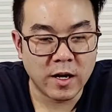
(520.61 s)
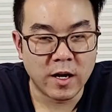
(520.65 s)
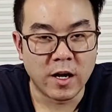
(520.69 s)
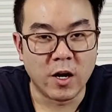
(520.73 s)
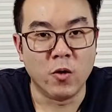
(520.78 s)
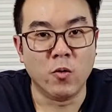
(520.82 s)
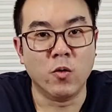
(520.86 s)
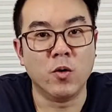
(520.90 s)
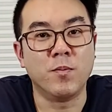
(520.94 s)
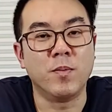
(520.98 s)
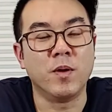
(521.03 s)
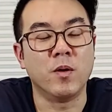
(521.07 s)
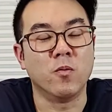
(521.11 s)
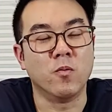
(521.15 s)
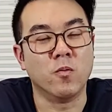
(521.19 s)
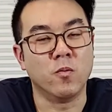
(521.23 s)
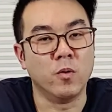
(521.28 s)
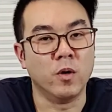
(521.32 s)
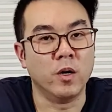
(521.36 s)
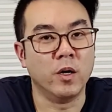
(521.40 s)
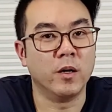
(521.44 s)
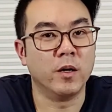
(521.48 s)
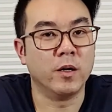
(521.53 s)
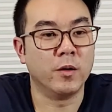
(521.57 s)
it would be
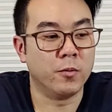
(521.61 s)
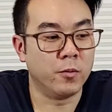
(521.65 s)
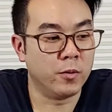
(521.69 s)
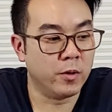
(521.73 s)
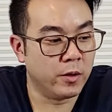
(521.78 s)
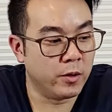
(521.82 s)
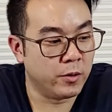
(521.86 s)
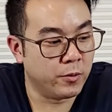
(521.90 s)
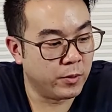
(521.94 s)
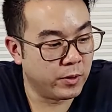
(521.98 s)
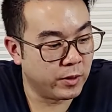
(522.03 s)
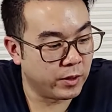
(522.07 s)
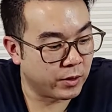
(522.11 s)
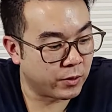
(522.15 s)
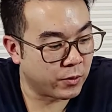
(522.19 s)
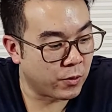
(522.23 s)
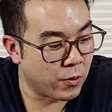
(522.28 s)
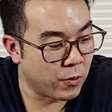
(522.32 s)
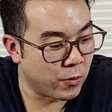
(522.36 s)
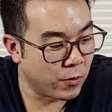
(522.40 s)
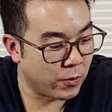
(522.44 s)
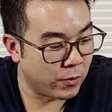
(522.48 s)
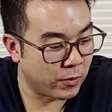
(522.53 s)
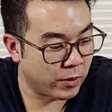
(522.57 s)
really
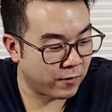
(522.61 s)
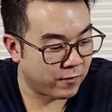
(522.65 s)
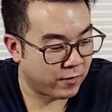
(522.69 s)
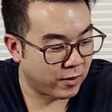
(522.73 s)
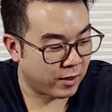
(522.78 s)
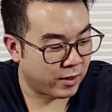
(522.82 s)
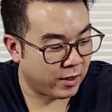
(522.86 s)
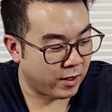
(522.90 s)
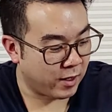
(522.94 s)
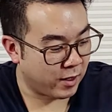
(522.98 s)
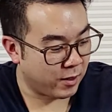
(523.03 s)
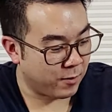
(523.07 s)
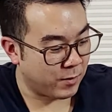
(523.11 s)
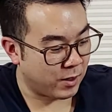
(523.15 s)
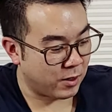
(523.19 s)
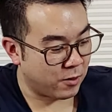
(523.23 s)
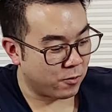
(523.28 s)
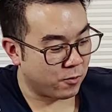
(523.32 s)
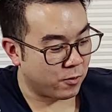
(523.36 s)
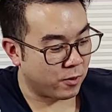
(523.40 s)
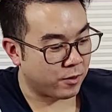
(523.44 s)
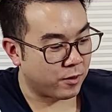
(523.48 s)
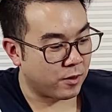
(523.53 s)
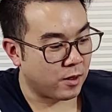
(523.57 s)
cool if they came
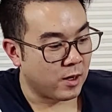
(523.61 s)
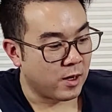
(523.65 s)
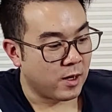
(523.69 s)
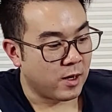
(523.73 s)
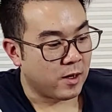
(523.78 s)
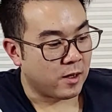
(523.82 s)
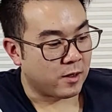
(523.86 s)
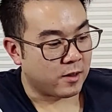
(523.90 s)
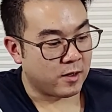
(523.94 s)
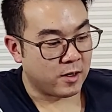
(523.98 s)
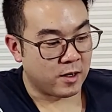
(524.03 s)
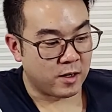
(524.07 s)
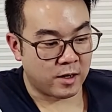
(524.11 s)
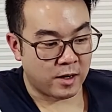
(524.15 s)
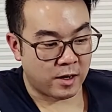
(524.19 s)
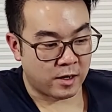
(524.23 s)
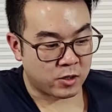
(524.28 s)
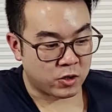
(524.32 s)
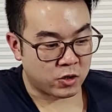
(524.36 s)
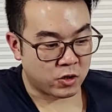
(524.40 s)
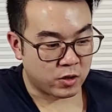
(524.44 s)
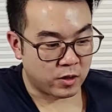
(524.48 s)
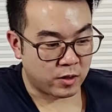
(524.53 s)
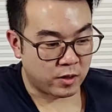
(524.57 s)
out with the
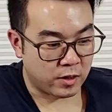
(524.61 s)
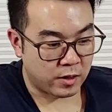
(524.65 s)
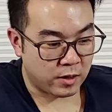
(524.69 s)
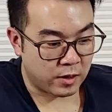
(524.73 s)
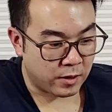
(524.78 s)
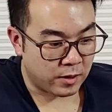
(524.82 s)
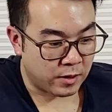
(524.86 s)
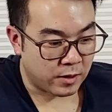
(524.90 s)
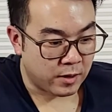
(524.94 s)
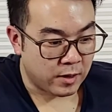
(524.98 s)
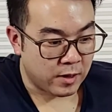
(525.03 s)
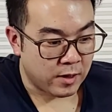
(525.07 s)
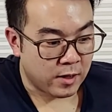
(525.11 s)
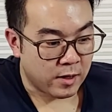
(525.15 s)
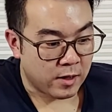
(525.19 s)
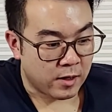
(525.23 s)
extra